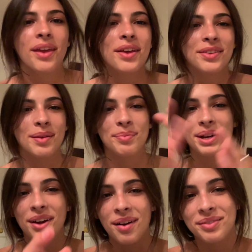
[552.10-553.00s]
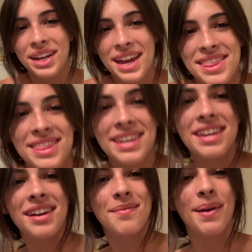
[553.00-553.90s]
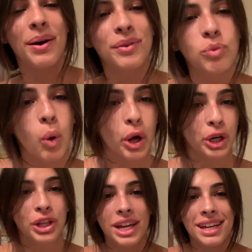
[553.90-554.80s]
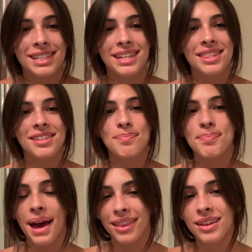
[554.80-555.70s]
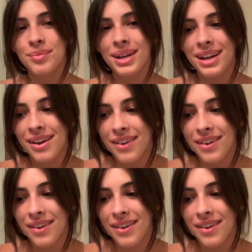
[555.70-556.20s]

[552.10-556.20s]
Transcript: so I'm pretty confident in the amount of water that is in the bathtub right now.